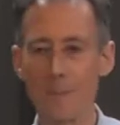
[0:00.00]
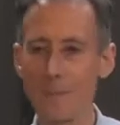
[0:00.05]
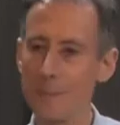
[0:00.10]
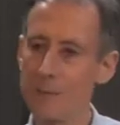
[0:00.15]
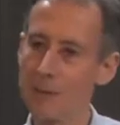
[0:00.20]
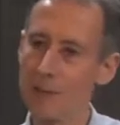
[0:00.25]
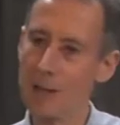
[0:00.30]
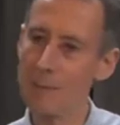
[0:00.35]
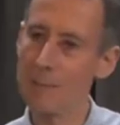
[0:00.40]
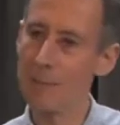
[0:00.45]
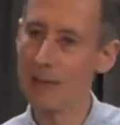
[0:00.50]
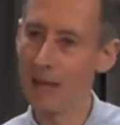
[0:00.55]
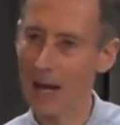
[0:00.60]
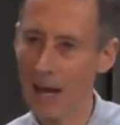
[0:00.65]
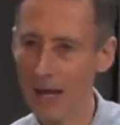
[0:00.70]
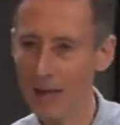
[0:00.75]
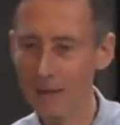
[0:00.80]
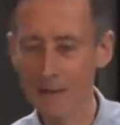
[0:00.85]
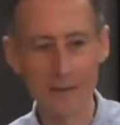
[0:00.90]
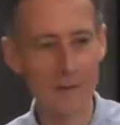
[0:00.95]
So I
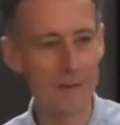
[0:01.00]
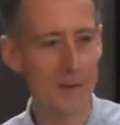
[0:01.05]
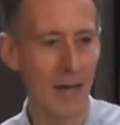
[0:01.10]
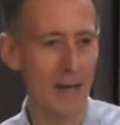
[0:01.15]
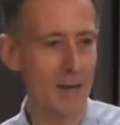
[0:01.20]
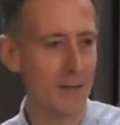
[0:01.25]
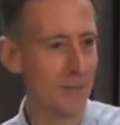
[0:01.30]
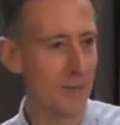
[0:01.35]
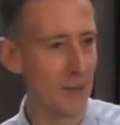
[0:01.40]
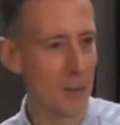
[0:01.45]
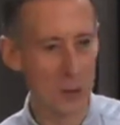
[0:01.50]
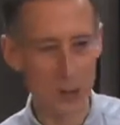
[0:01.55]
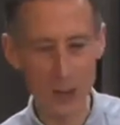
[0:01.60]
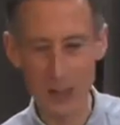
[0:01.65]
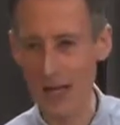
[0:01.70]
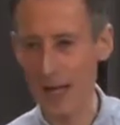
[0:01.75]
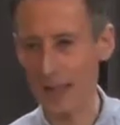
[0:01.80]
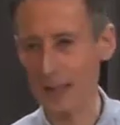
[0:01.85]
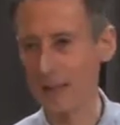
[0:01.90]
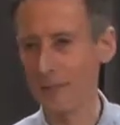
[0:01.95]
began that
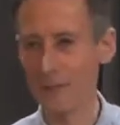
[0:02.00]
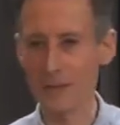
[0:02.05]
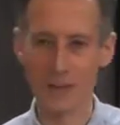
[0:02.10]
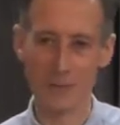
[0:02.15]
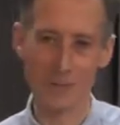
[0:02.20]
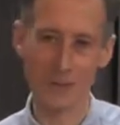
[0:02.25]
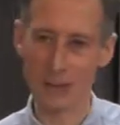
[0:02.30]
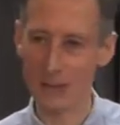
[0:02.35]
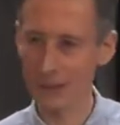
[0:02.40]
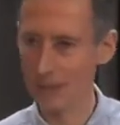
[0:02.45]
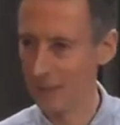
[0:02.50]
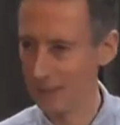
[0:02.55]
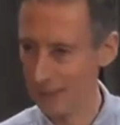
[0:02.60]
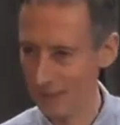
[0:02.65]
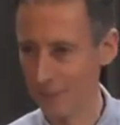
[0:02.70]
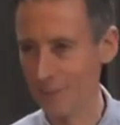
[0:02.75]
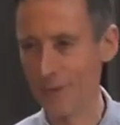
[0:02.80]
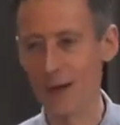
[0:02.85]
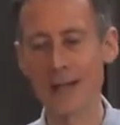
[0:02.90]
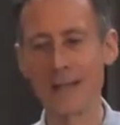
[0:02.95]
early activism just
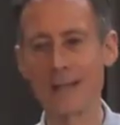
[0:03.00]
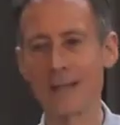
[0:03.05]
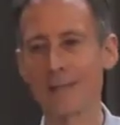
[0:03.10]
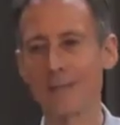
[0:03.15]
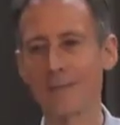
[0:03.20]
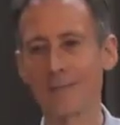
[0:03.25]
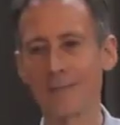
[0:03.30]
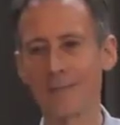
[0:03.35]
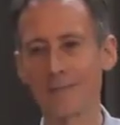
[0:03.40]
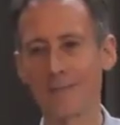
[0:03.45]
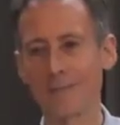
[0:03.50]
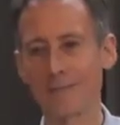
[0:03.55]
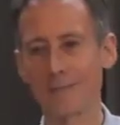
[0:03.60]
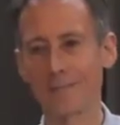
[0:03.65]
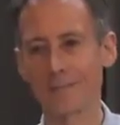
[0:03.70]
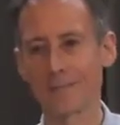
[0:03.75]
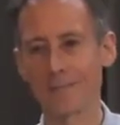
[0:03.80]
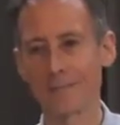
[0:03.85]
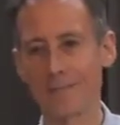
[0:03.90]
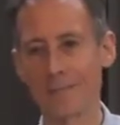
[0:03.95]
letter writing.
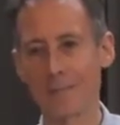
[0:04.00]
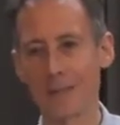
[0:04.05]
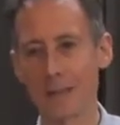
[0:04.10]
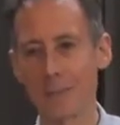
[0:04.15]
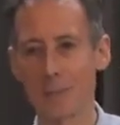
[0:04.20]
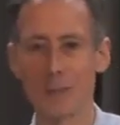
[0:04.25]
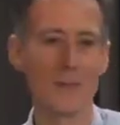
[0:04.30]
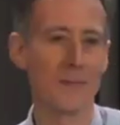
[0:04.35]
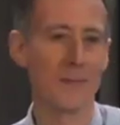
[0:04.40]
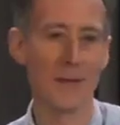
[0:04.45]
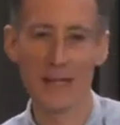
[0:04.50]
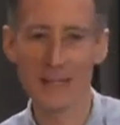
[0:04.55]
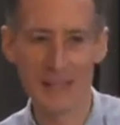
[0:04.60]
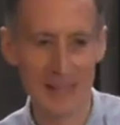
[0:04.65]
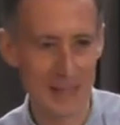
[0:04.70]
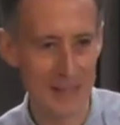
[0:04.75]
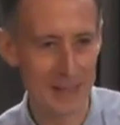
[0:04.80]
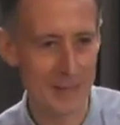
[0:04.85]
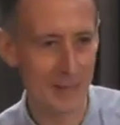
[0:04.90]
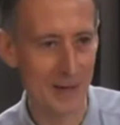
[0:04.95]
It wasn't very
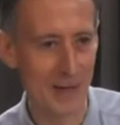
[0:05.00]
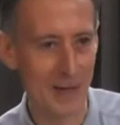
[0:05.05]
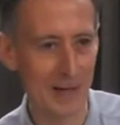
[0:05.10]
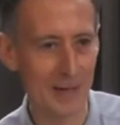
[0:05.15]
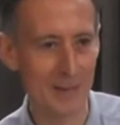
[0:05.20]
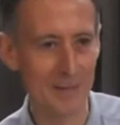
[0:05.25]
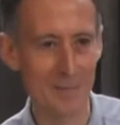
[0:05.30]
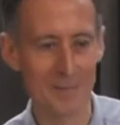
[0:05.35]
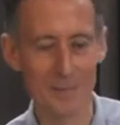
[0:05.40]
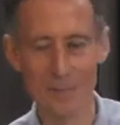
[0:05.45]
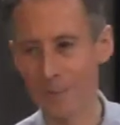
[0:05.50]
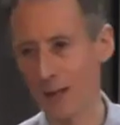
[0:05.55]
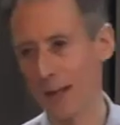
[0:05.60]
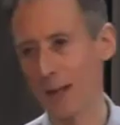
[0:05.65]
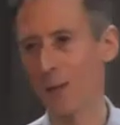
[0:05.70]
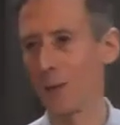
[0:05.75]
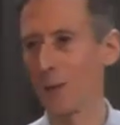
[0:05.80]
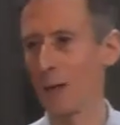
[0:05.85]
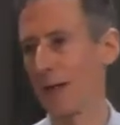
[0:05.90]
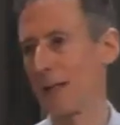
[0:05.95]
satisfying, but
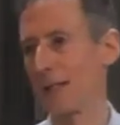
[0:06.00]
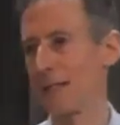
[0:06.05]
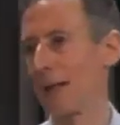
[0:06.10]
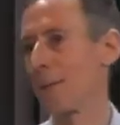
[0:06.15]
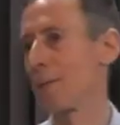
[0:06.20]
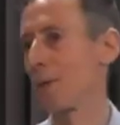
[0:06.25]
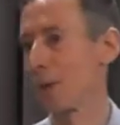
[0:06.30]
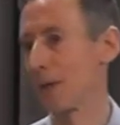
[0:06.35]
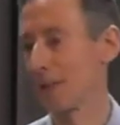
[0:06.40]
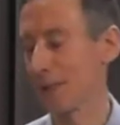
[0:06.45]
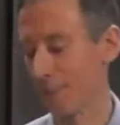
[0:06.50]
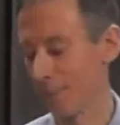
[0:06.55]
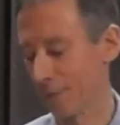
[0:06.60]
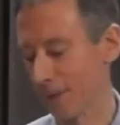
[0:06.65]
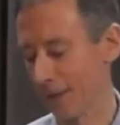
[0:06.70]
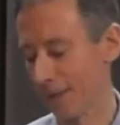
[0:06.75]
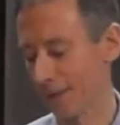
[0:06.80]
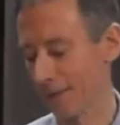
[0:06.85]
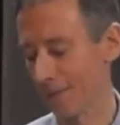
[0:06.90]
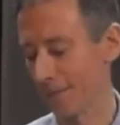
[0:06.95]
I thought at least I'm doing
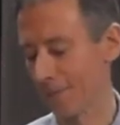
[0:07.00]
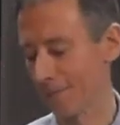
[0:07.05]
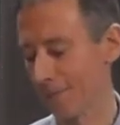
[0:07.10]
something.